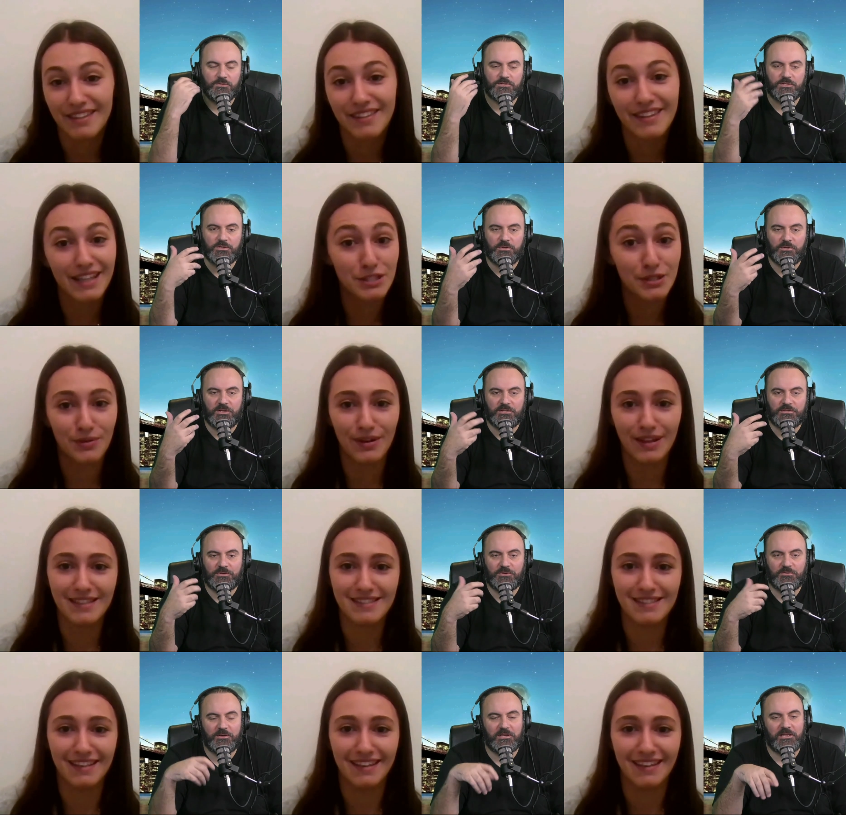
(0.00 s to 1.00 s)
Speaker 1: it's a good it's a
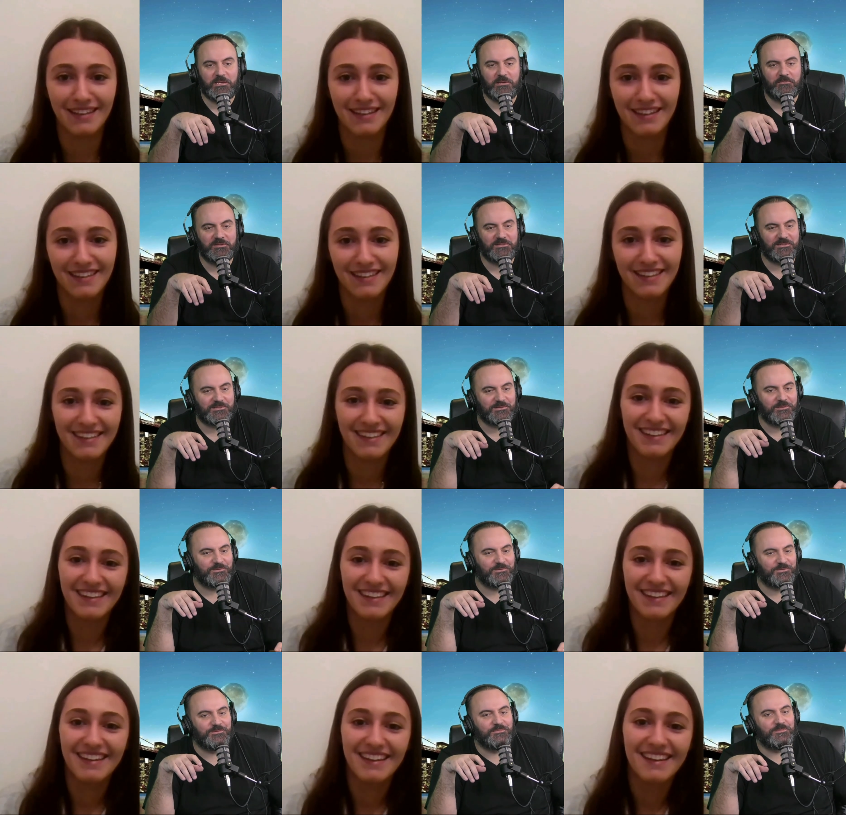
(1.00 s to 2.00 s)
good way to keep business
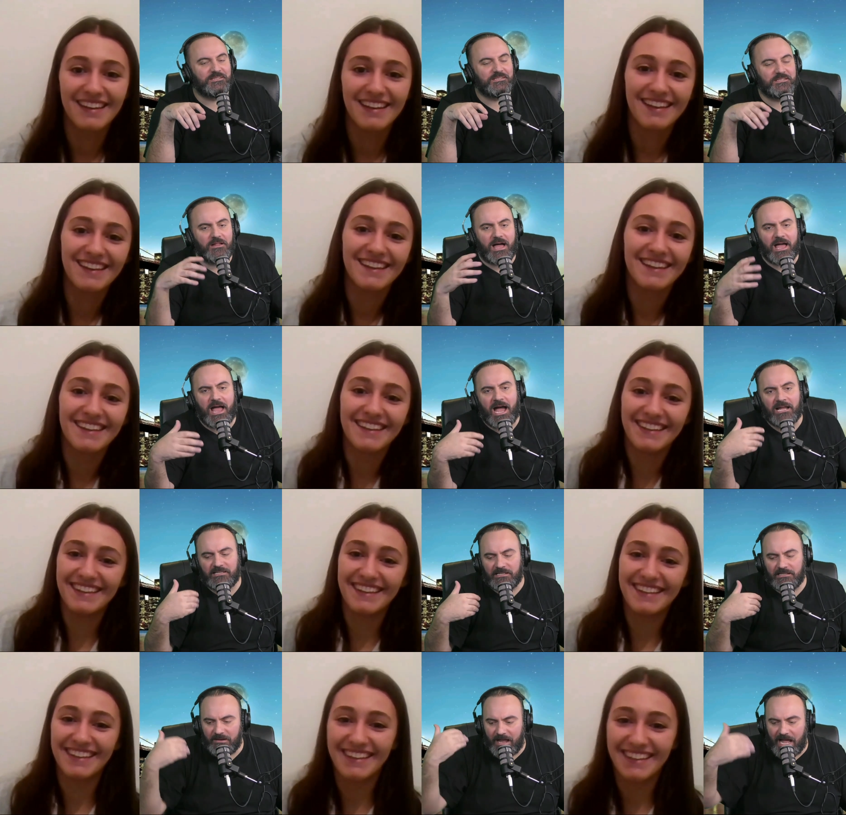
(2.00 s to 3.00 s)
going too. But still, I, I
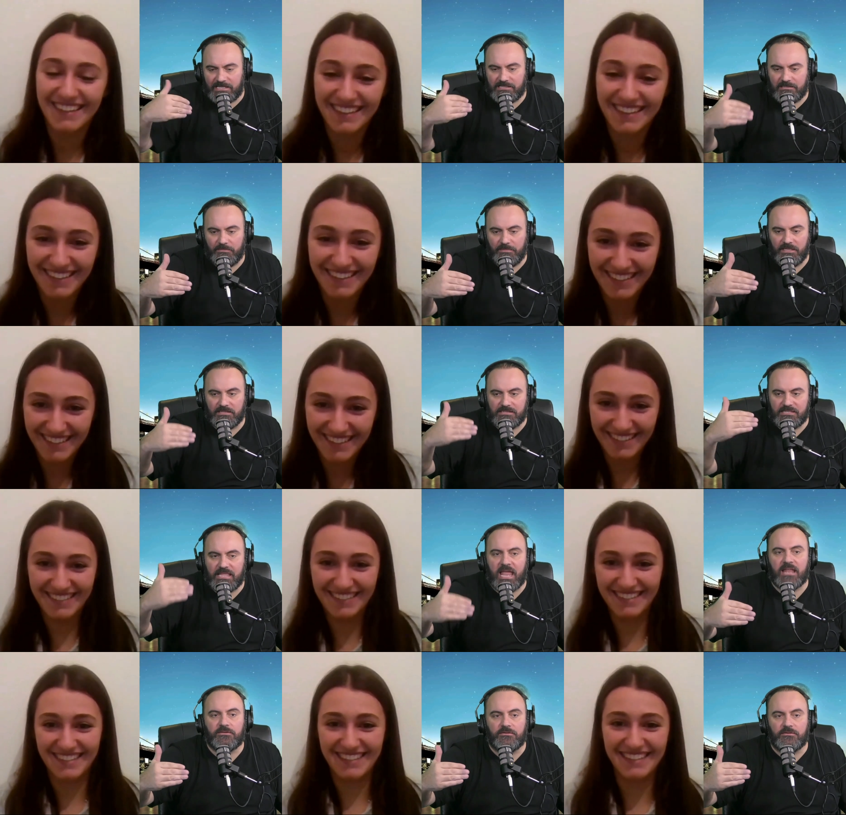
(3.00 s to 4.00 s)
think there has to be a
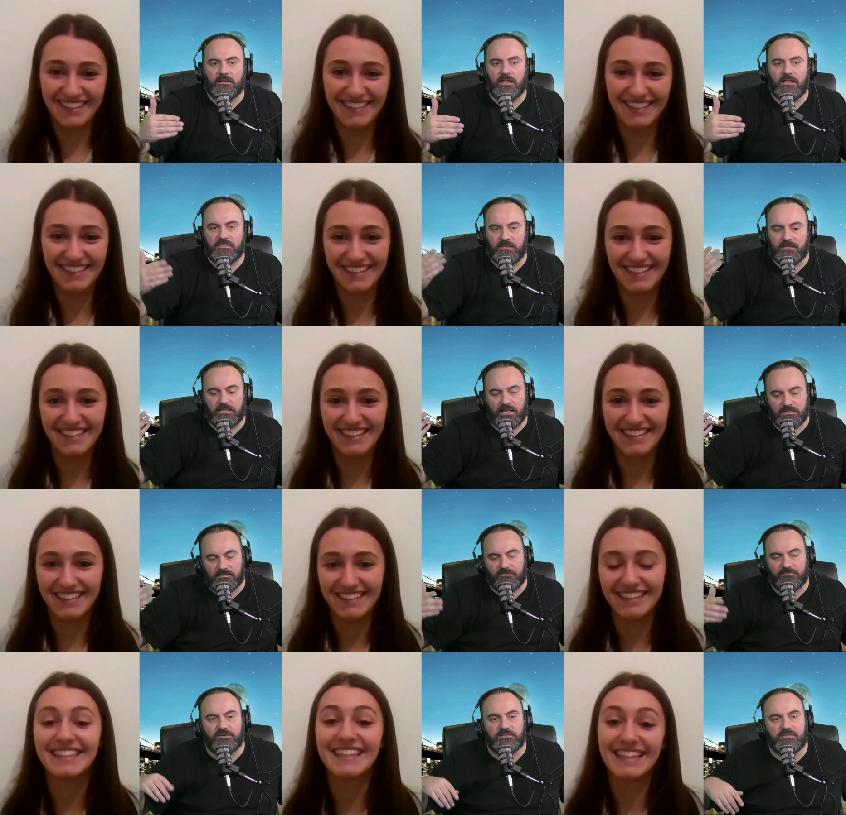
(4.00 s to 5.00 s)
standard, and I think that's
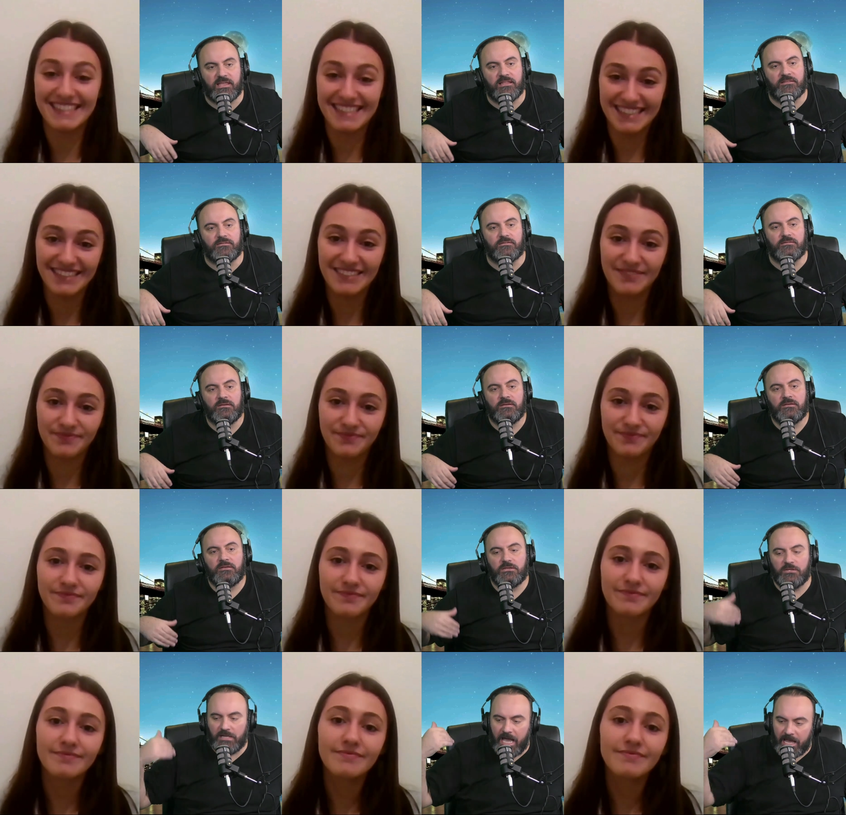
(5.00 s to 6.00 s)
a fair standard.
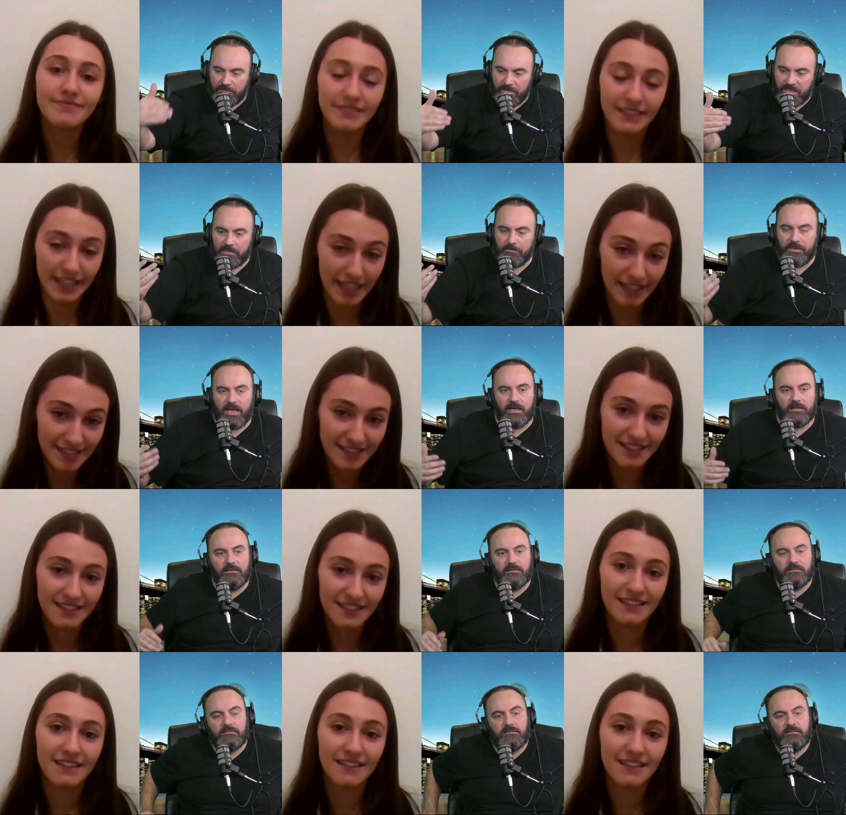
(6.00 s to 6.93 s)
You got to make it back.